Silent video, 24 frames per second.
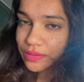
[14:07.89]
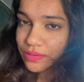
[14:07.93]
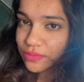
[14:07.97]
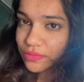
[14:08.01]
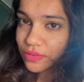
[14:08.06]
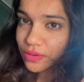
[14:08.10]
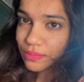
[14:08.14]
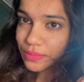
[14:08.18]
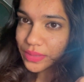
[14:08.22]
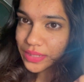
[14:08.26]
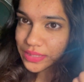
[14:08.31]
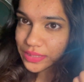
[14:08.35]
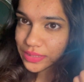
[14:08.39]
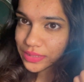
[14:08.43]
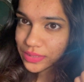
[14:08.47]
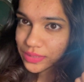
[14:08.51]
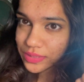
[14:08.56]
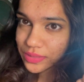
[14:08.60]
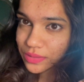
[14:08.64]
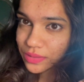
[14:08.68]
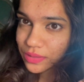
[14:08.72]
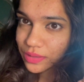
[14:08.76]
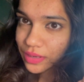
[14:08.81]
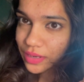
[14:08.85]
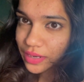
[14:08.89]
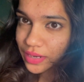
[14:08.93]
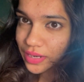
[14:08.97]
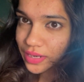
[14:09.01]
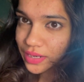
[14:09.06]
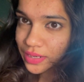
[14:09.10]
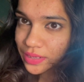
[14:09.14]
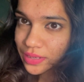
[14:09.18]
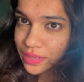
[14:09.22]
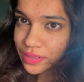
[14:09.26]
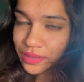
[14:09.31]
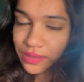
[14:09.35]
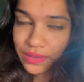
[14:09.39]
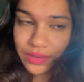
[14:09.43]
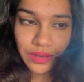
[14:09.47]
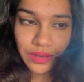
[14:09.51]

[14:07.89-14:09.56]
from my sister, and